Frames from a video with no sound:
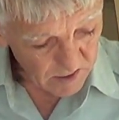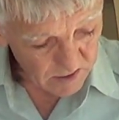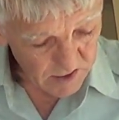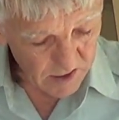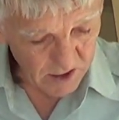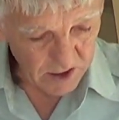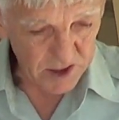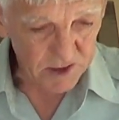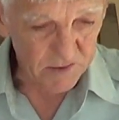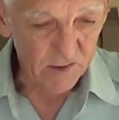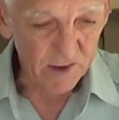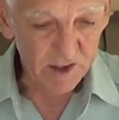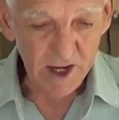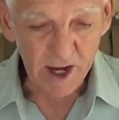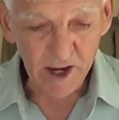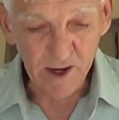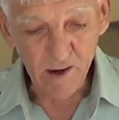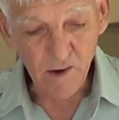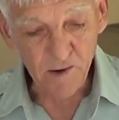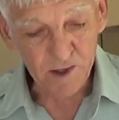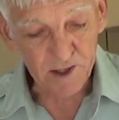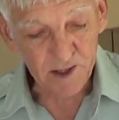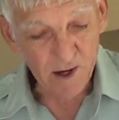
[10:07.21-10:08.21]
Next we'll
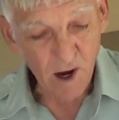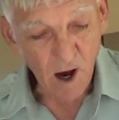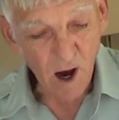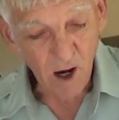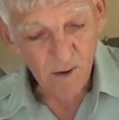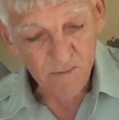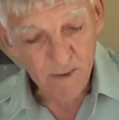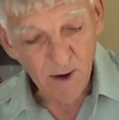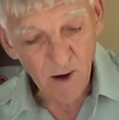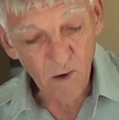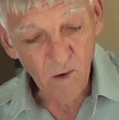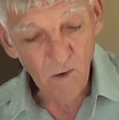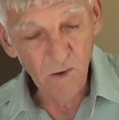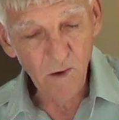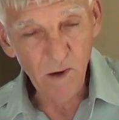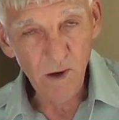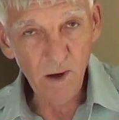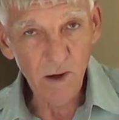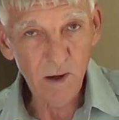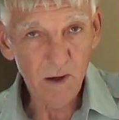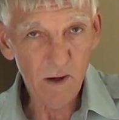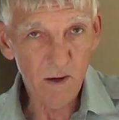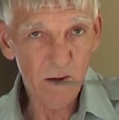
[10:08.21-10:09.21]
take our stock bolt,
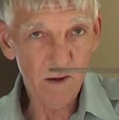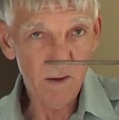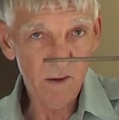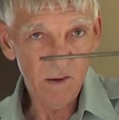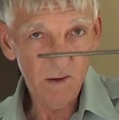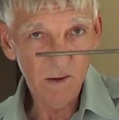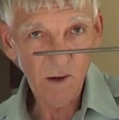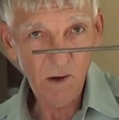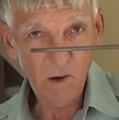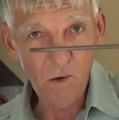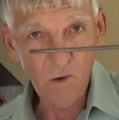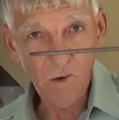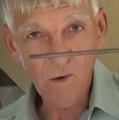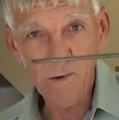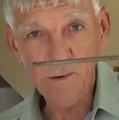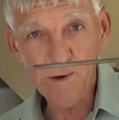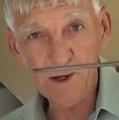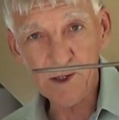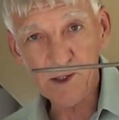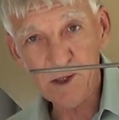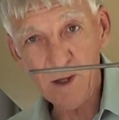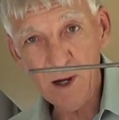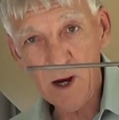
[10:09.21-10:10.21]
1/4
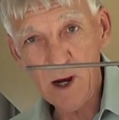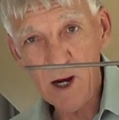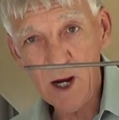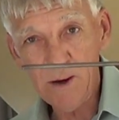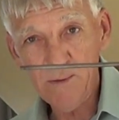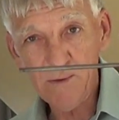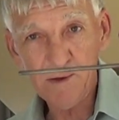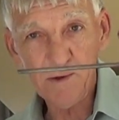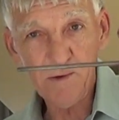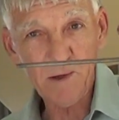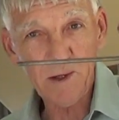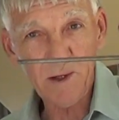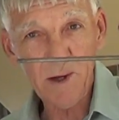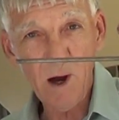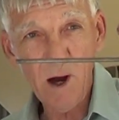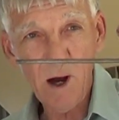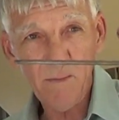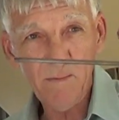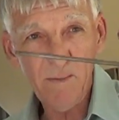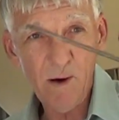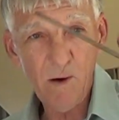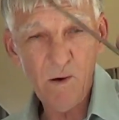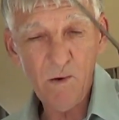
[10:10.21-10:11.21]
inch diameter
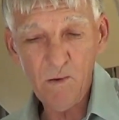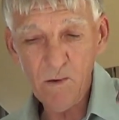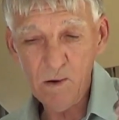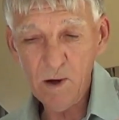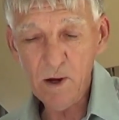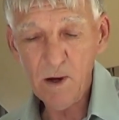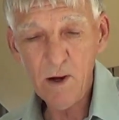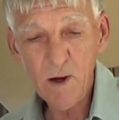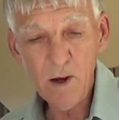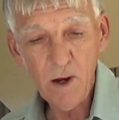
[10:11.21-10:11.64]
stock bolt.